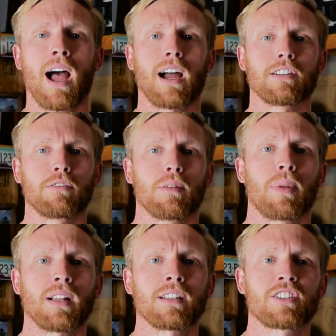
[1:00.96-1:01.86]
I do
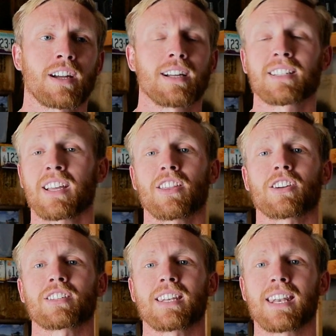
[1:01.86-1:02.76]
apologize.
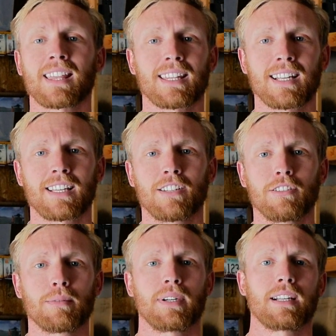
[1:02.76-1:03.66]
There's nothing I can do
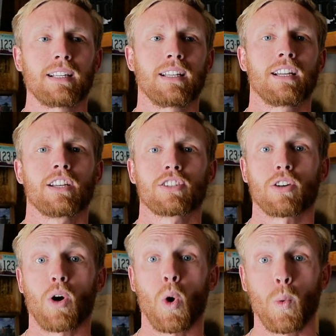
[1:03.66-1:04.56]
about it,
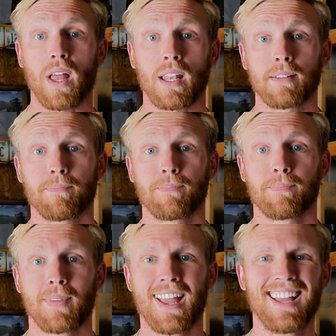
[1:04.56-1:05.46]
so oh well.
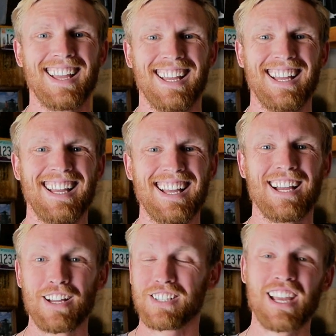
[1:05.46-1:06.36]

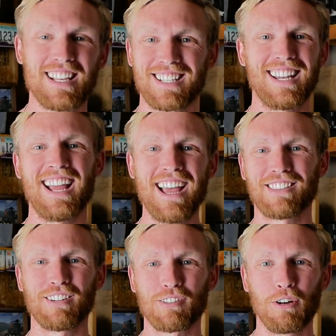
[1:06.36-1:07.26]
I'm just gonna have
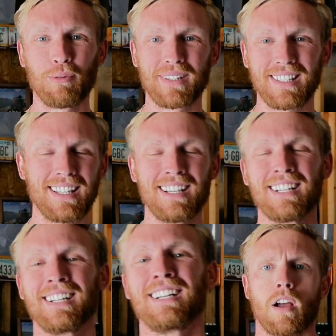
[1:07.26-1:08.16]
to roll with it.
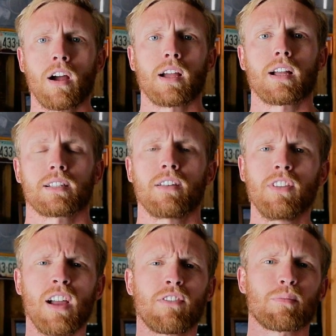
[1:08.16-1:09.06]
All right, guys, have
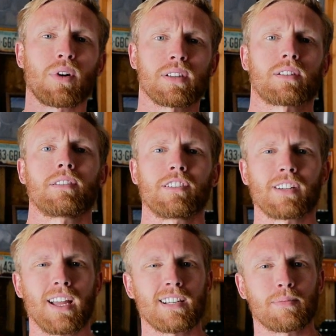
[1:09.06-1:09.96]
you ever pressed on your
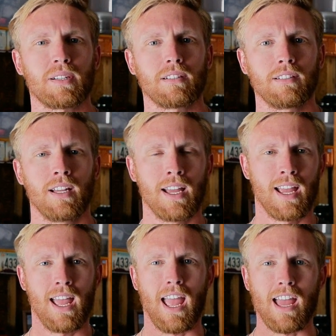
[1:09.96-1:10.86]
gas pedal
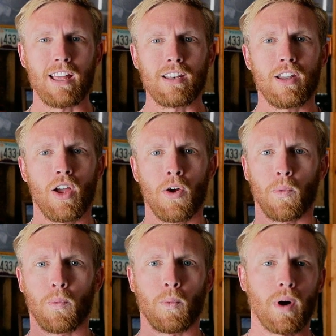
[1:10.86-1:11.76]
and
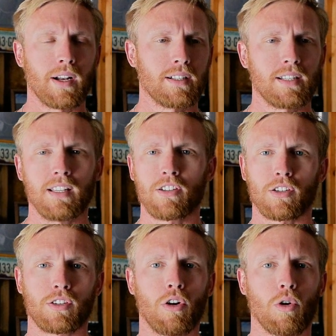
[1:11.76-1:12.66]
wanting to either
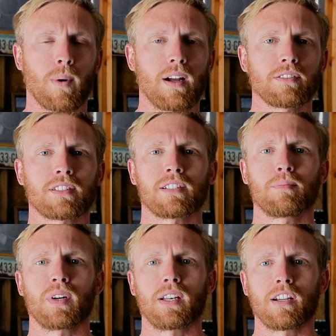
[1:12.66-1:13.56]
go around
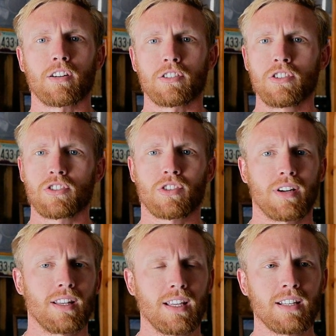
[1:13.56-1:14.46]
somebody or just
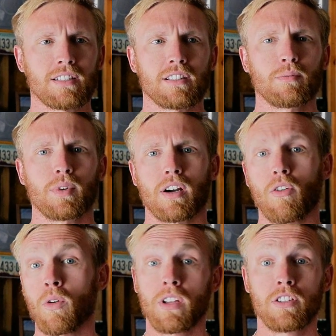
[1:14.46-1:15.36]
trying to get somewhere,
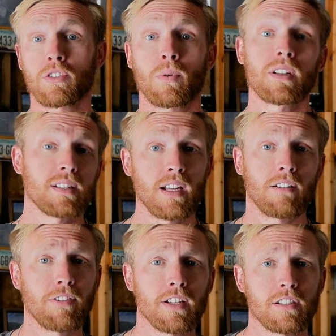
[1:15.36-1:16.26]
or you just want to see how
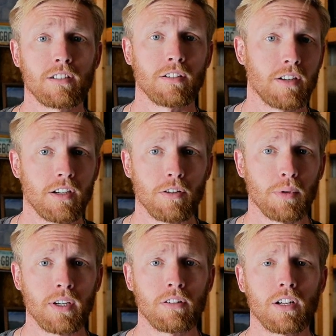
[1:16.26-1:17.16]
fast your
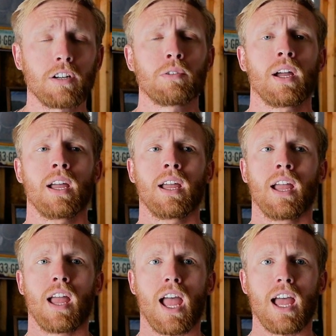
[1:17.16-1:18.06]
rig will go,
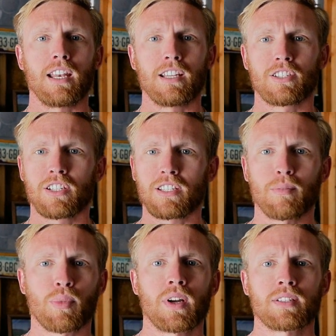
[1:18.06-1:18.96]
and you
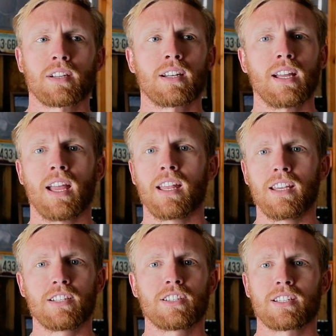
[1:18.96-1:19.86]
press on it and
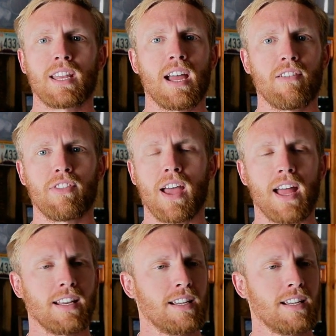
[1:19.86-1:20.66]
you just have that,